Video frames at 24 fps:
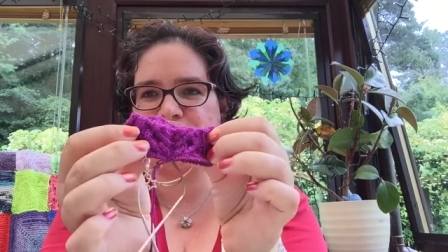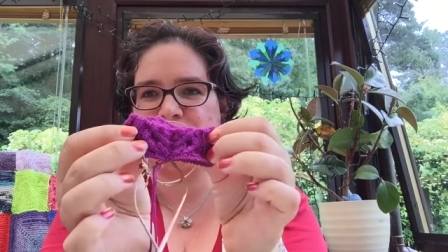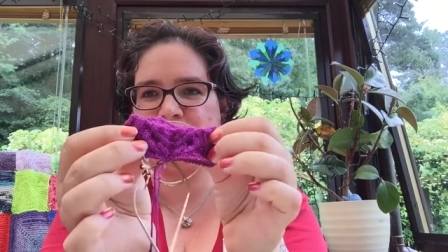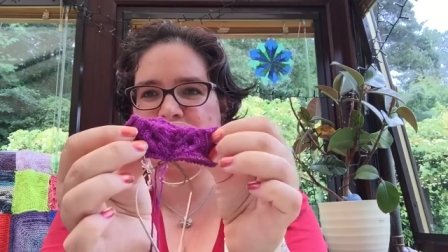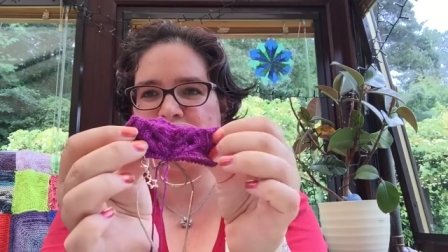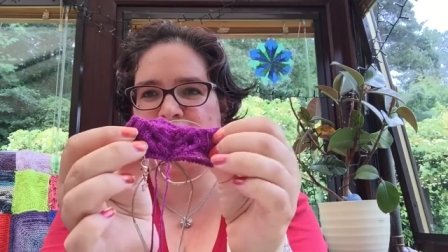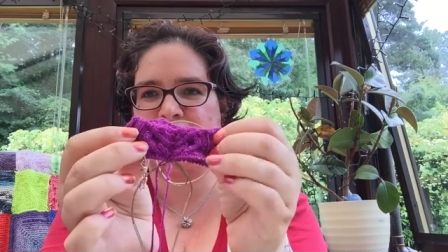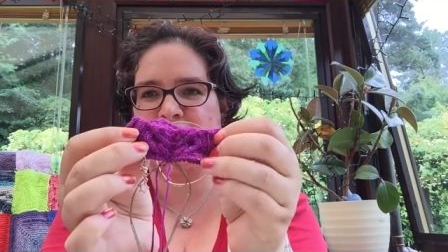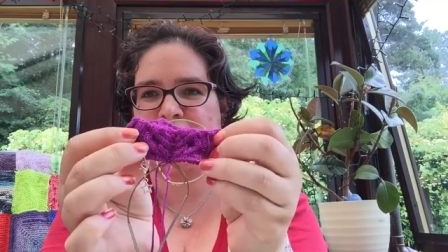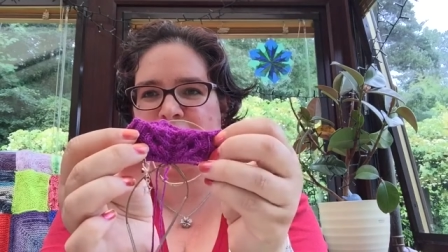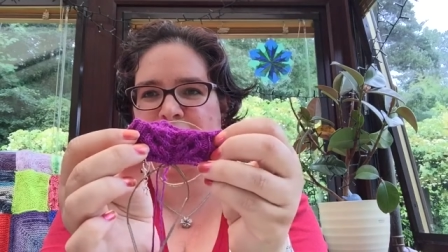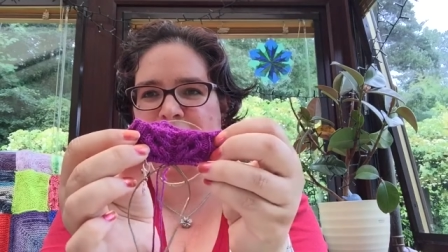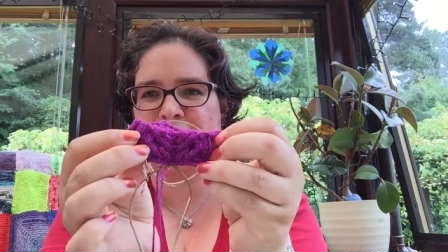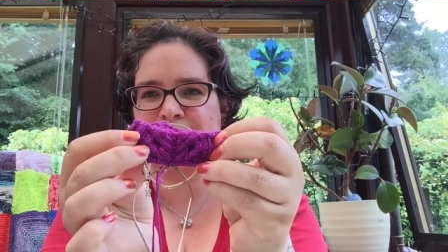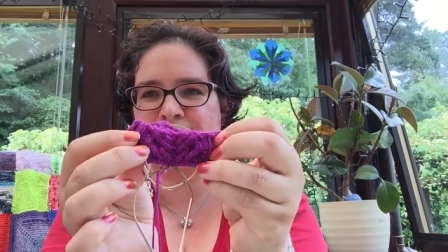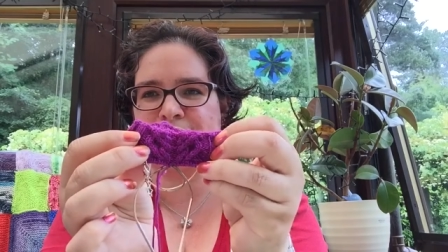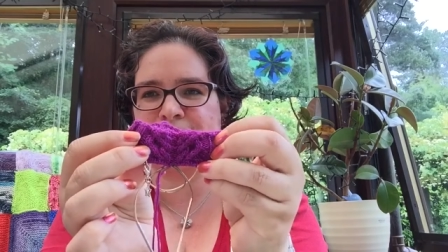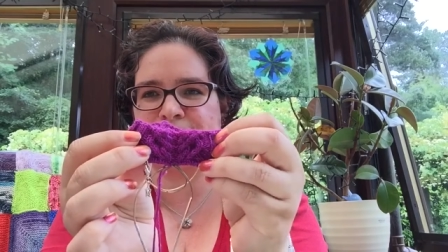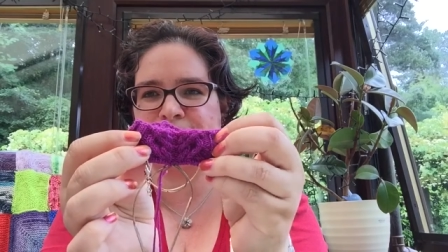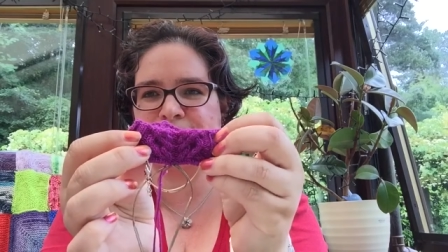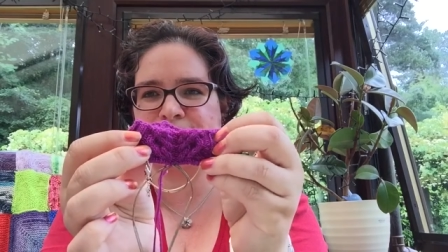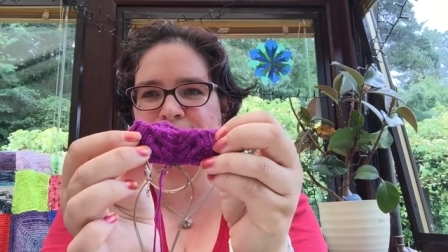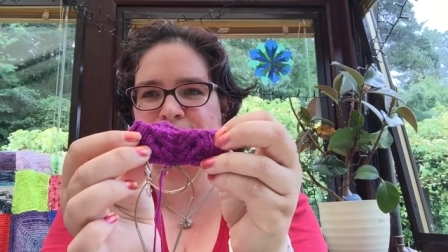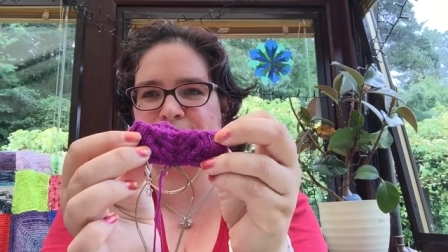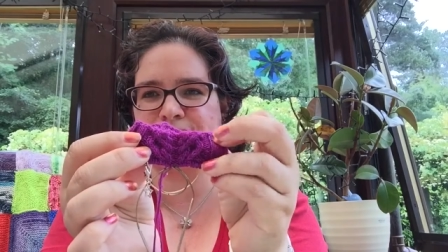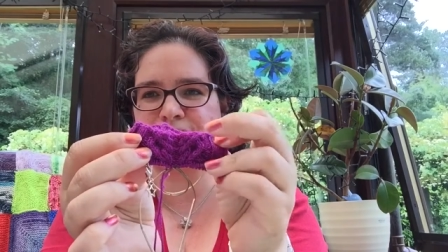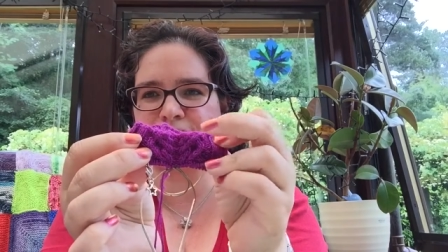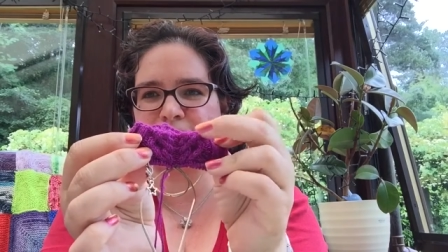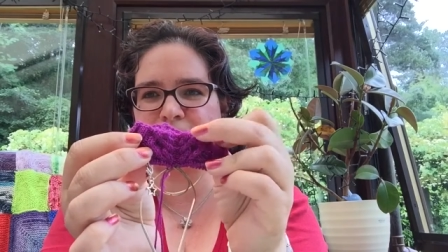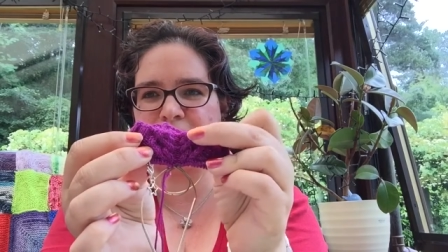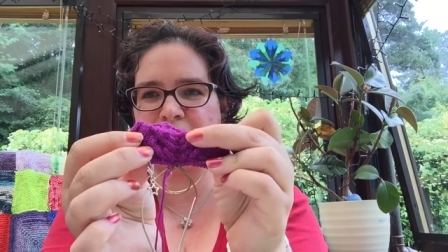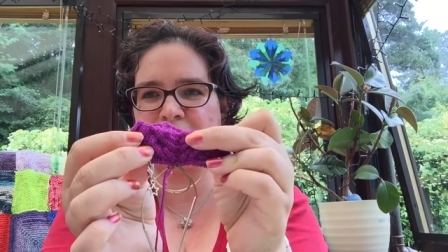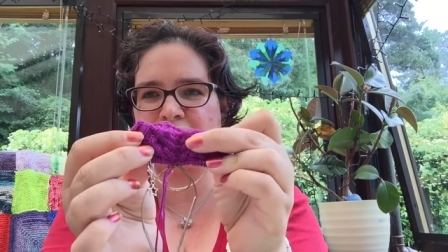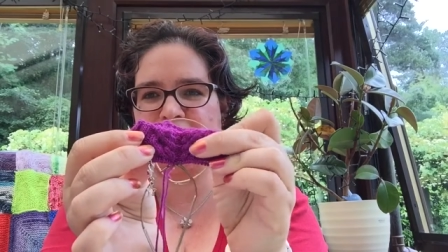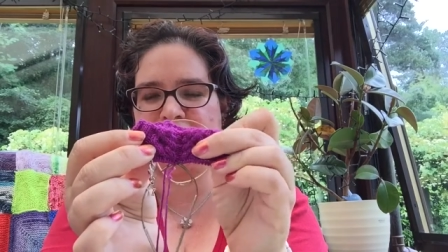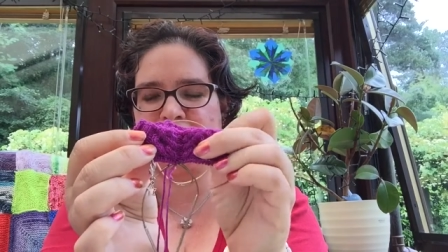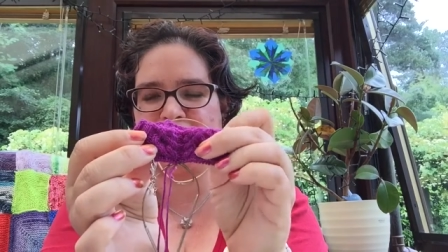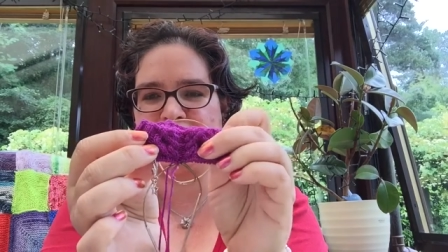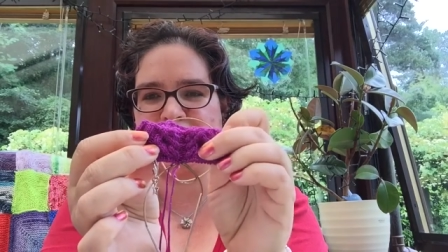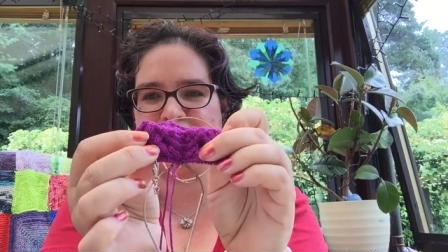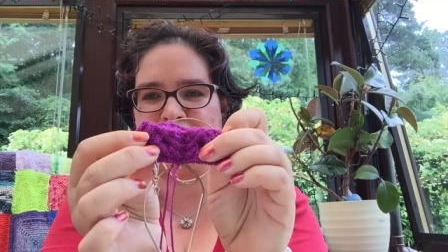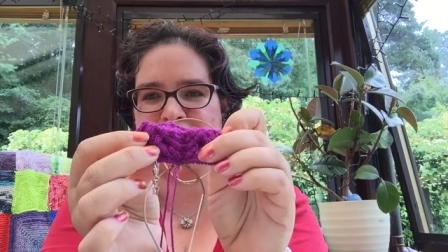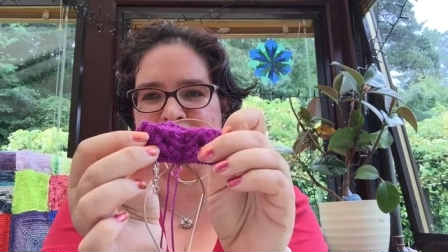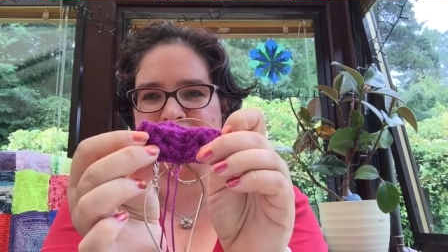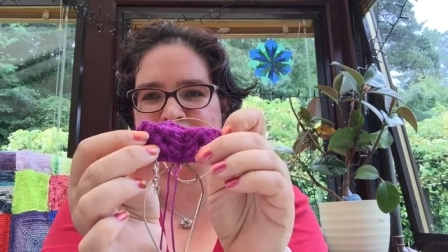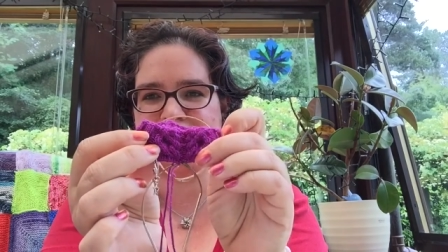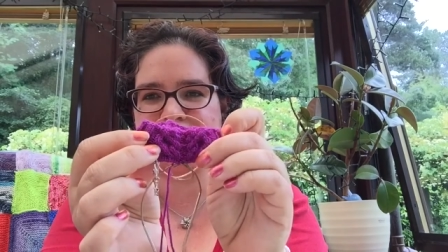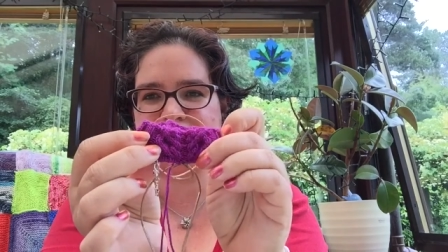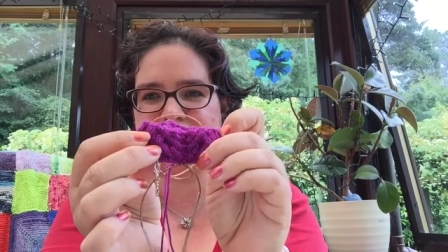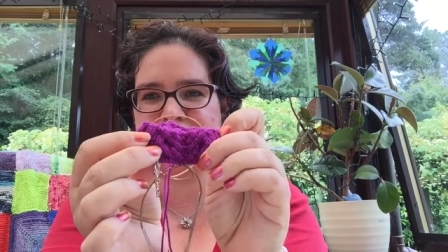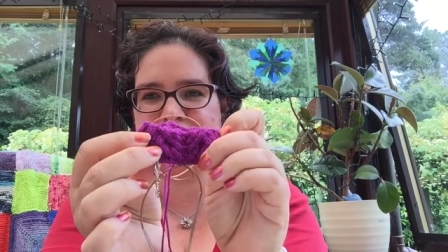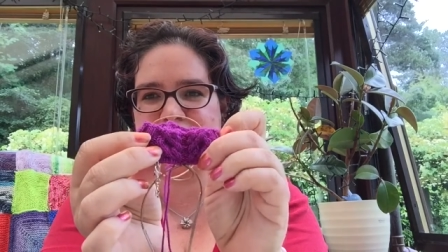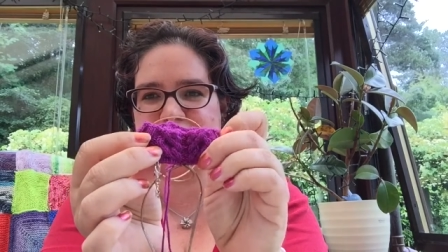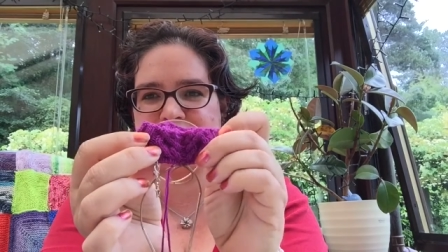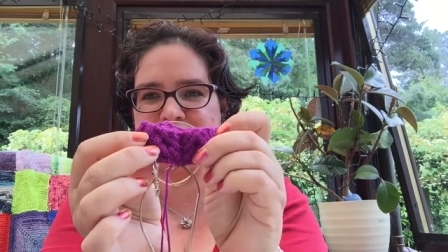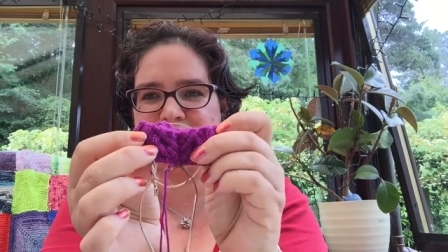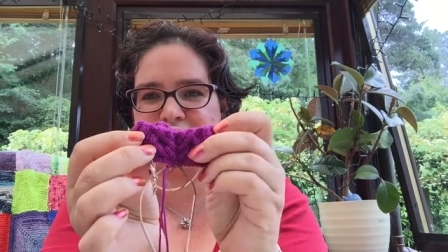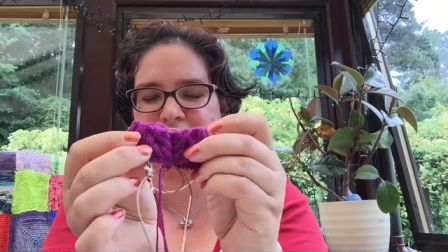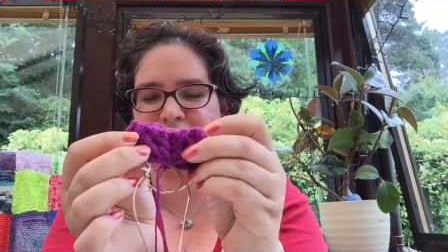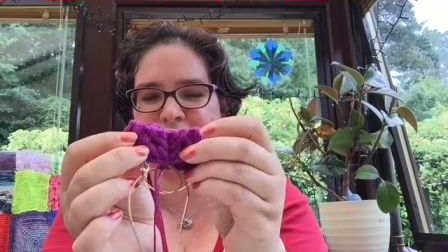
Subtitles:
and it has this,